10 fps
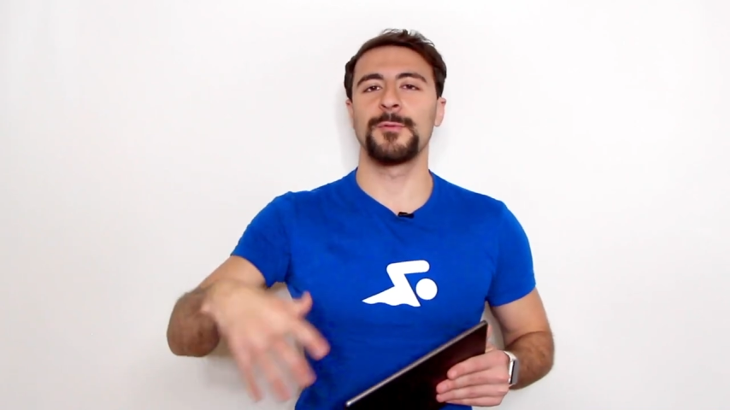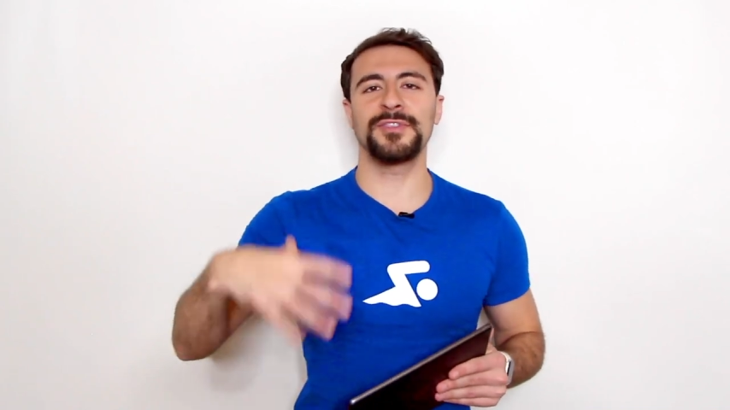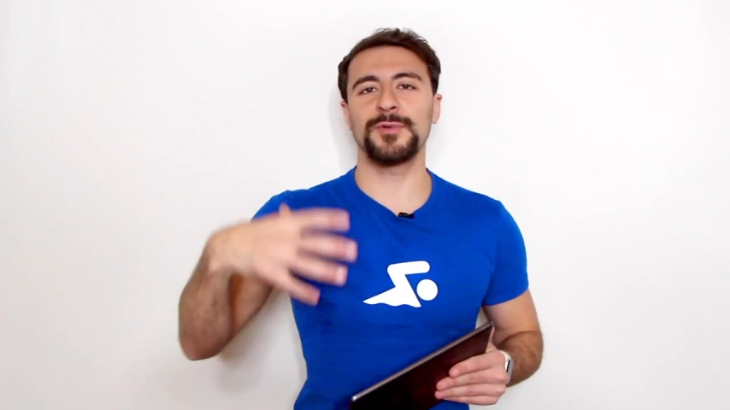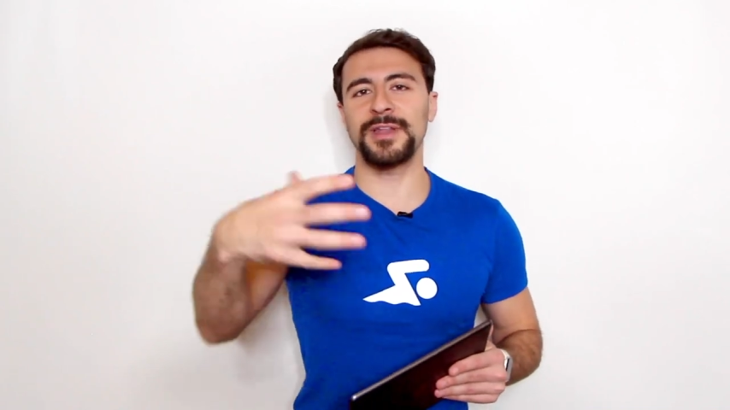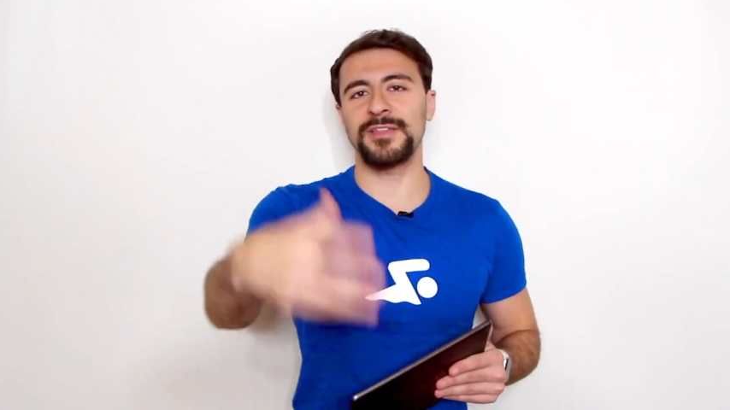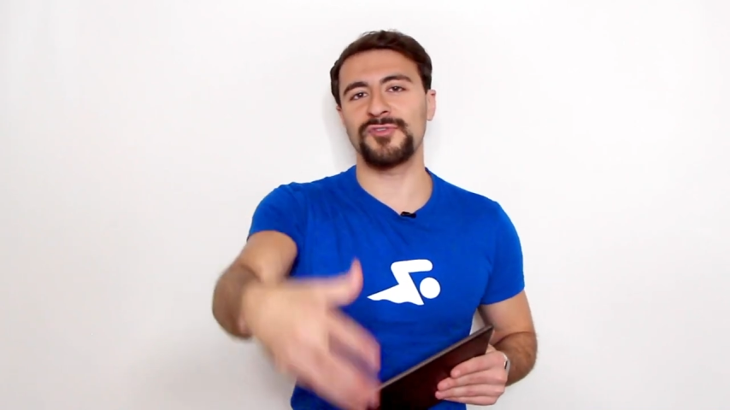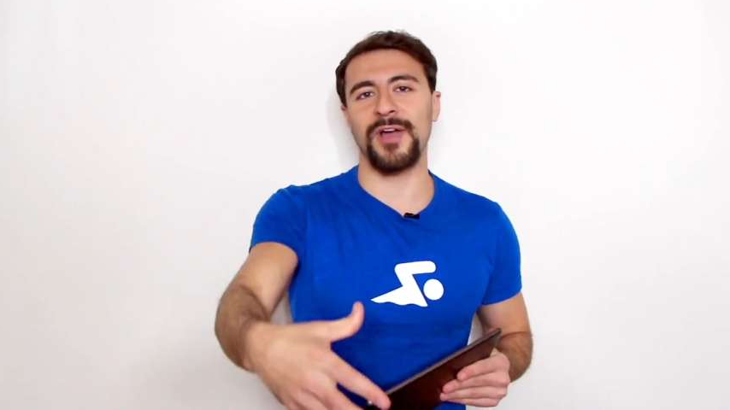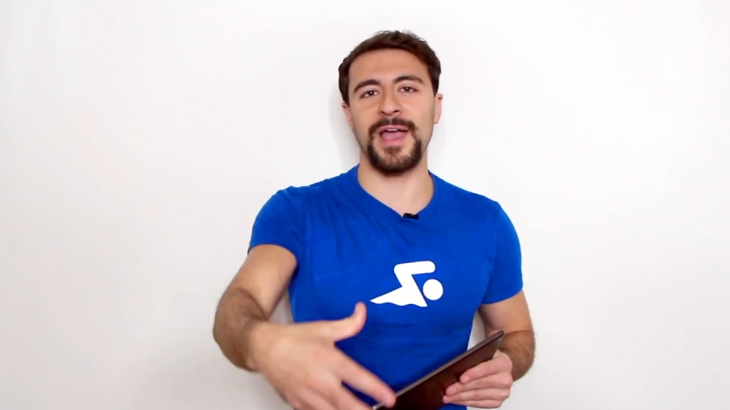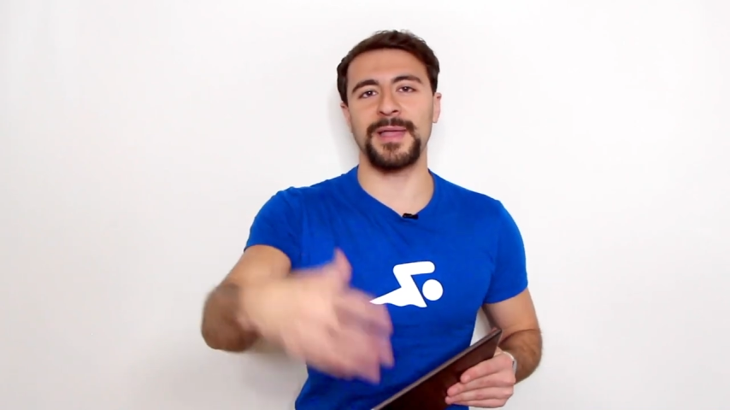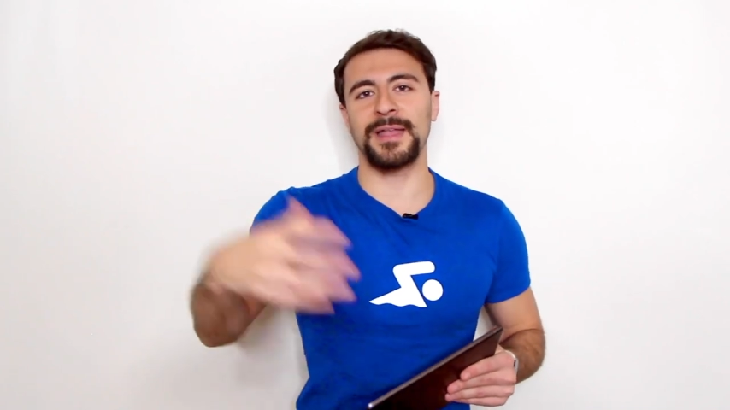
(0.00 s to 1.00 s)
We do it in
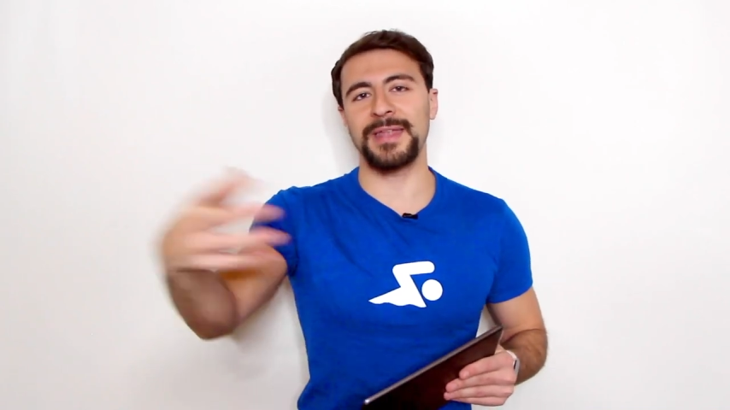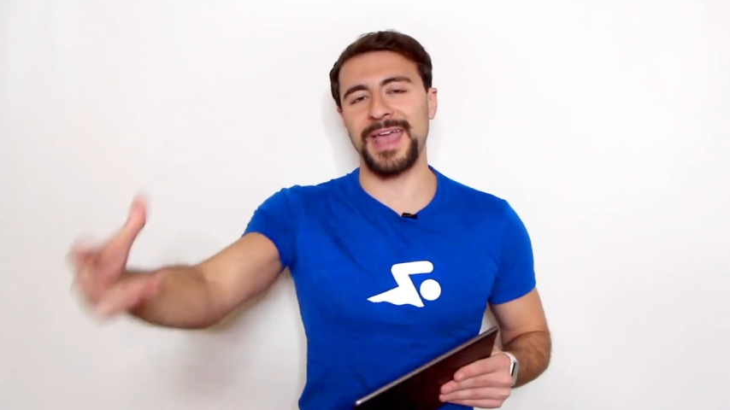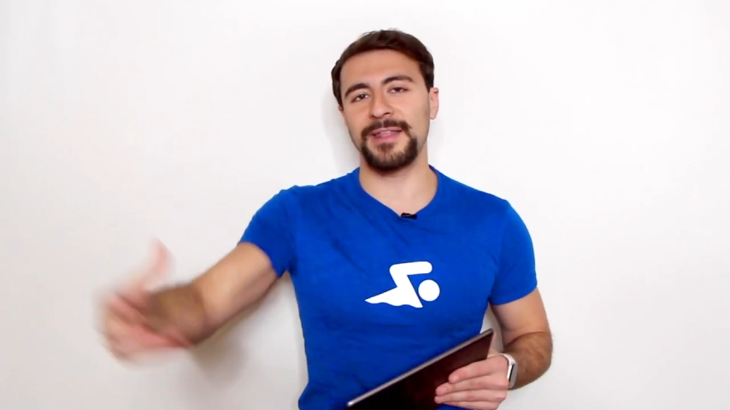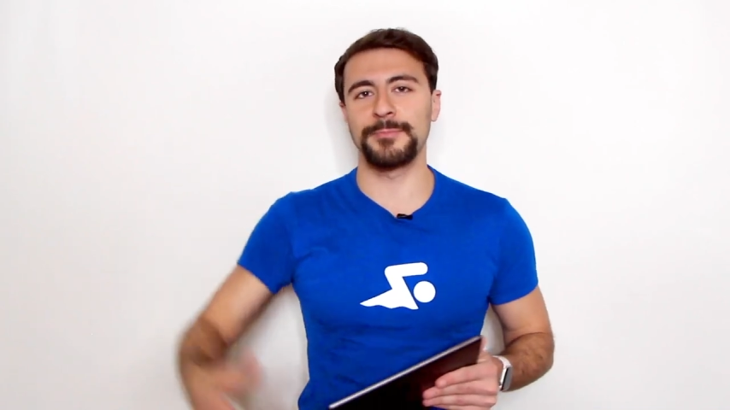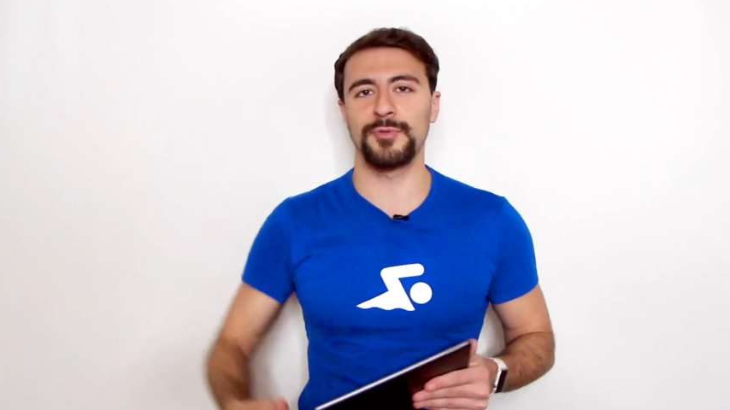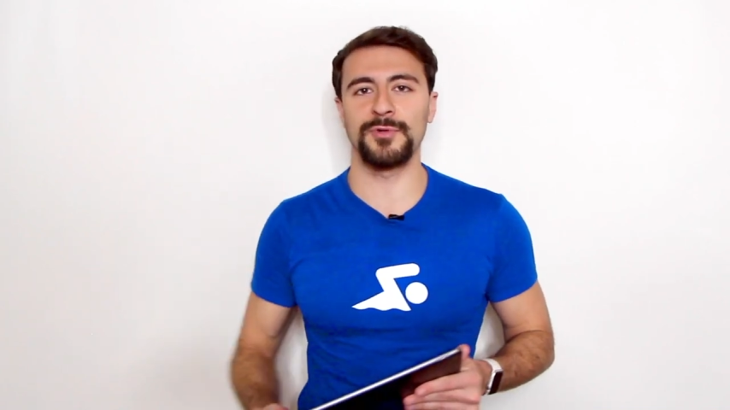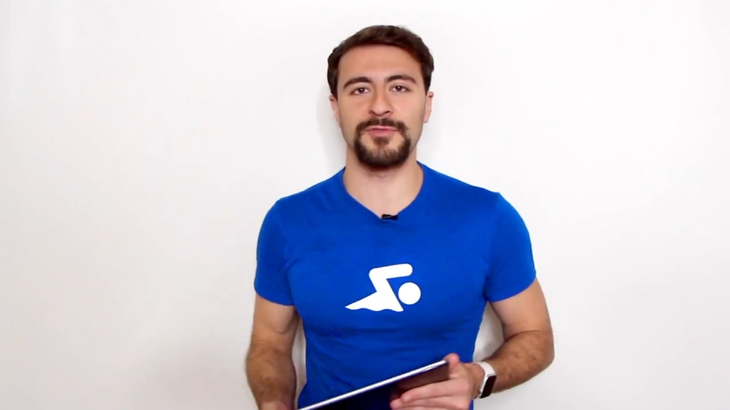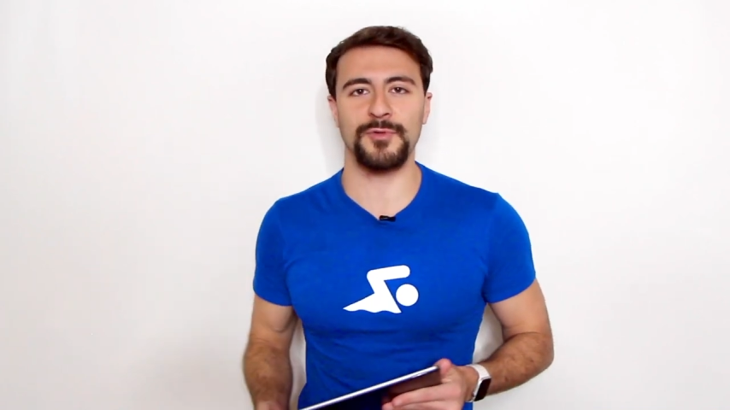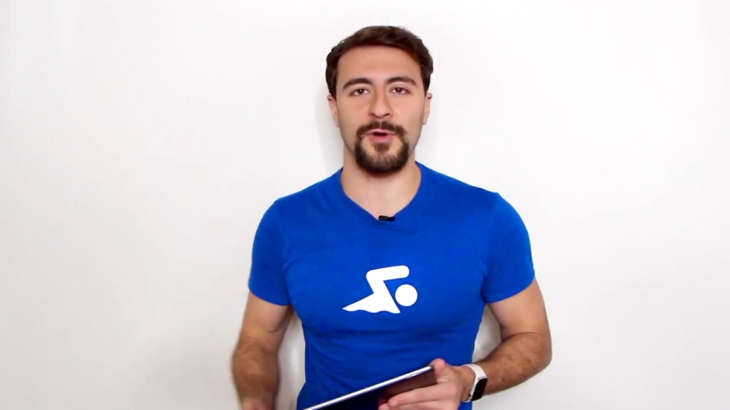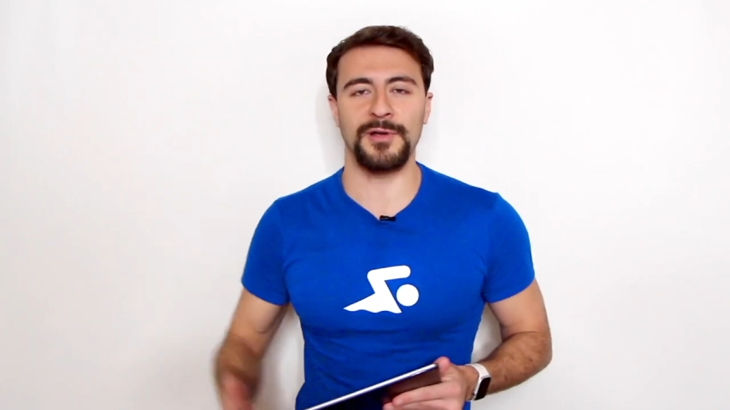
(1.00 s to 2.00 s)
dry land and in the pool,
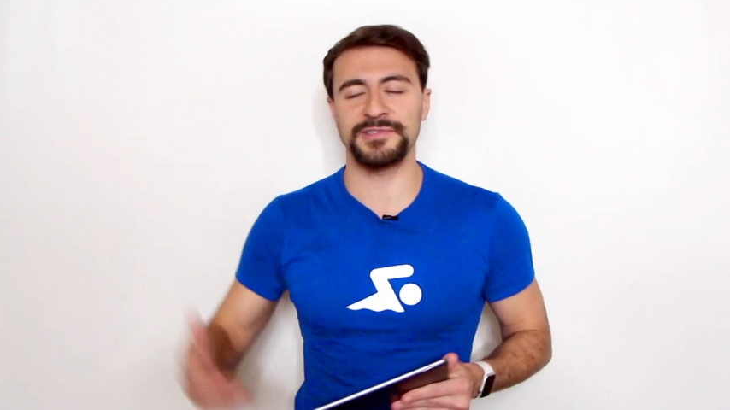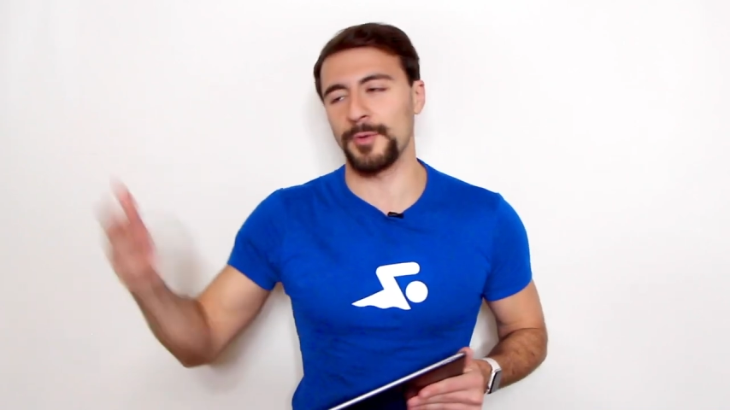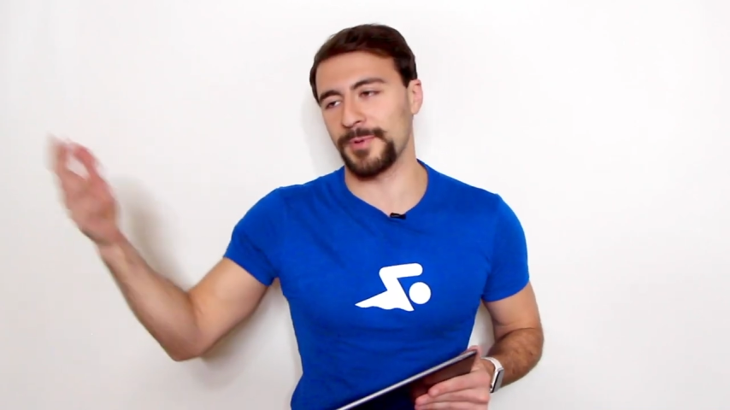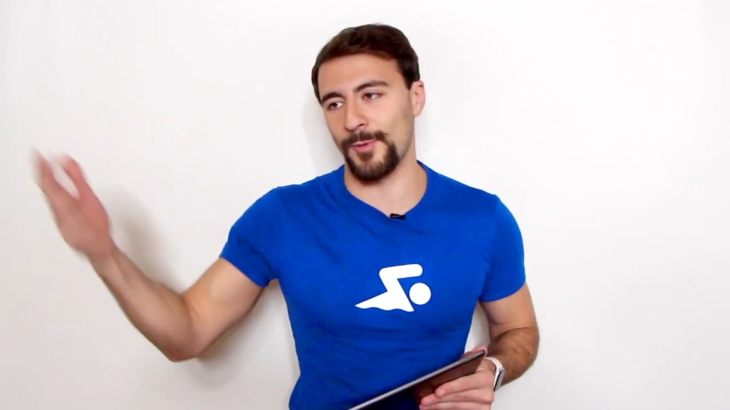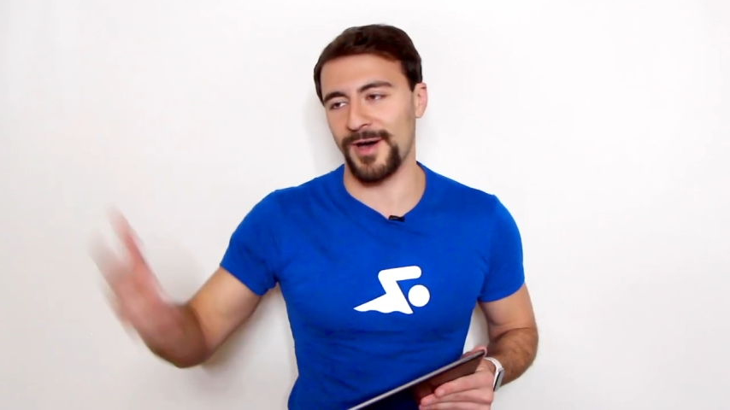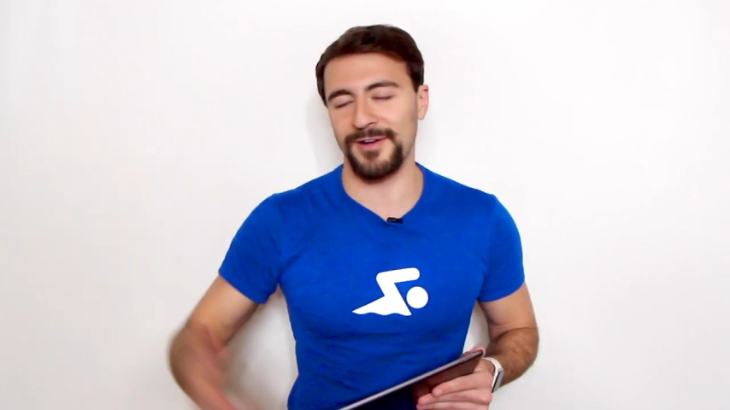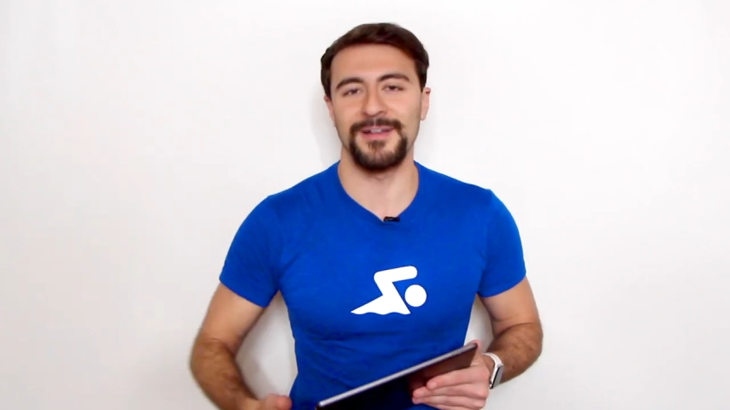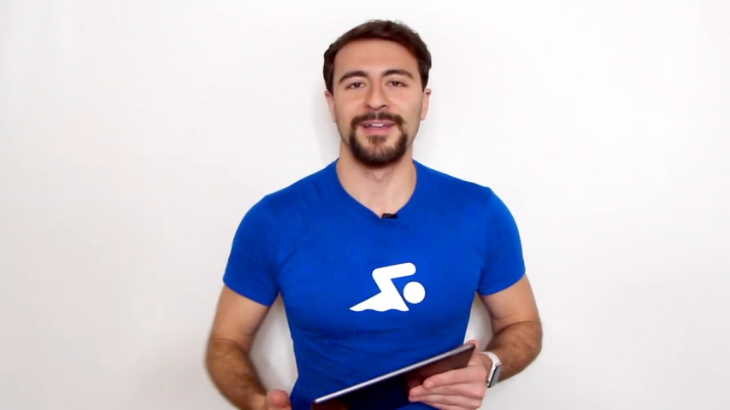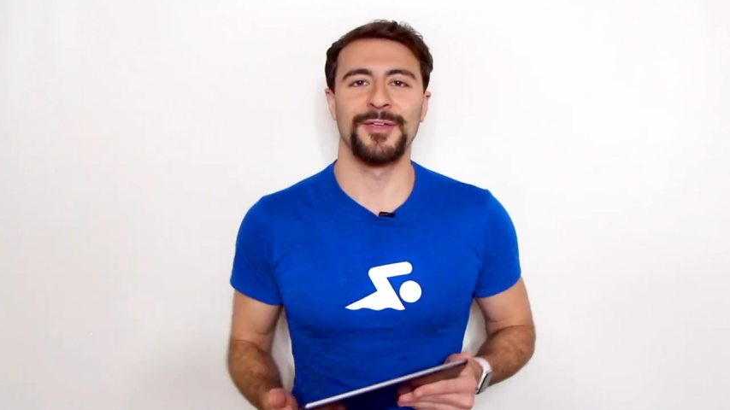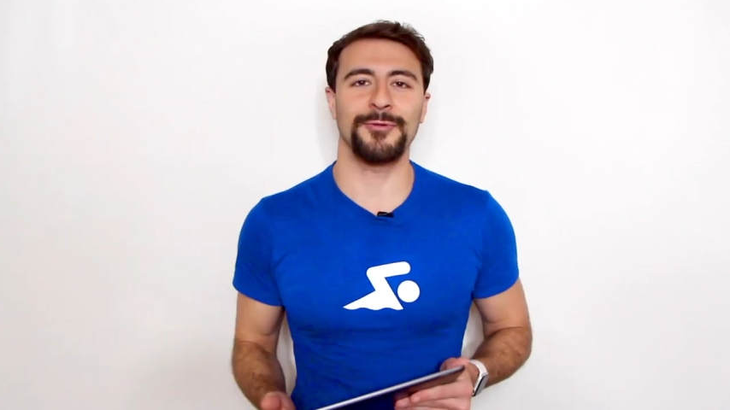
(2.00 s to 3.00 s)
of course, open water.